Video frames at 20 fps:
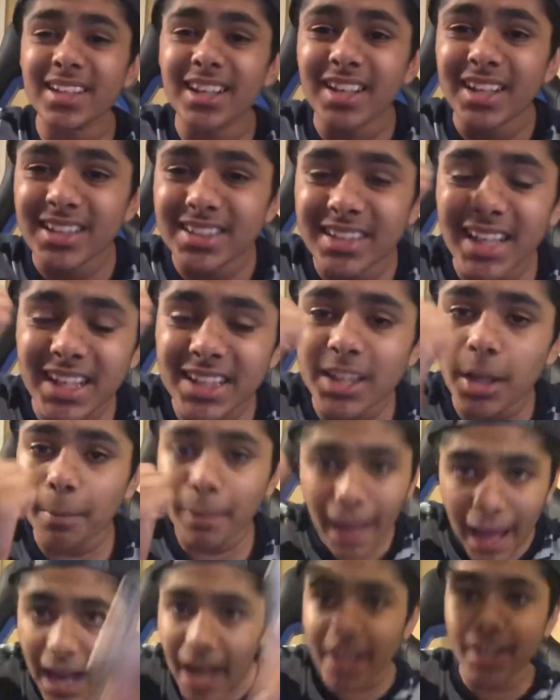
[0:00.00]
Centre
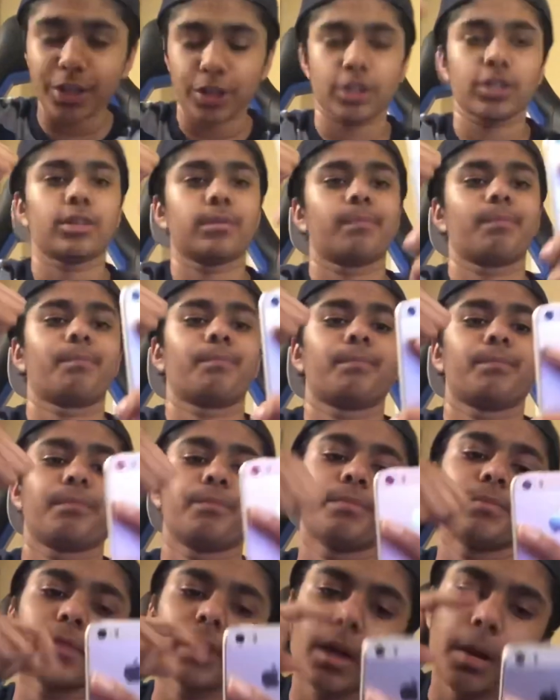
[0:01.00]
back.
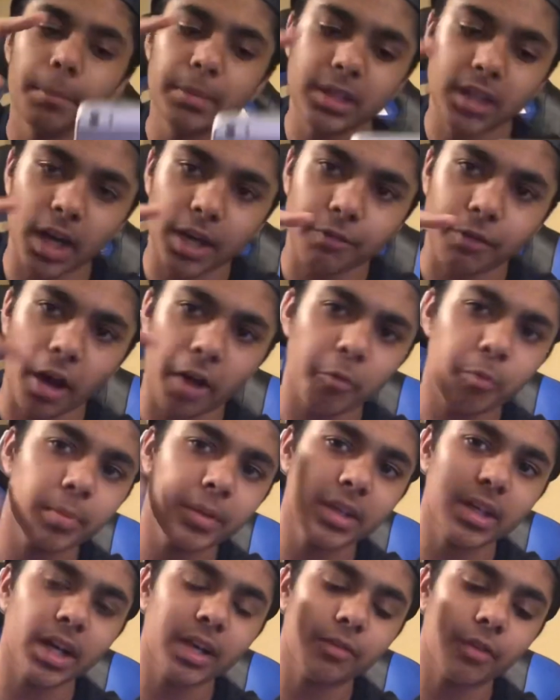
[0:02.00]

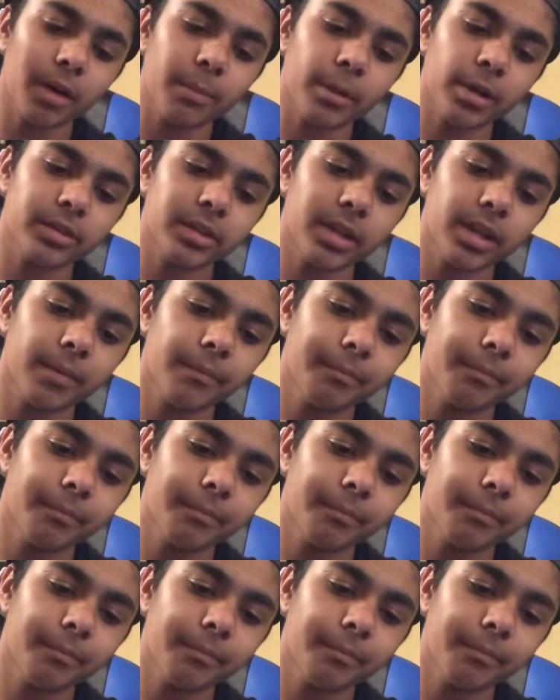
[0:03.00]
B95 Maldini.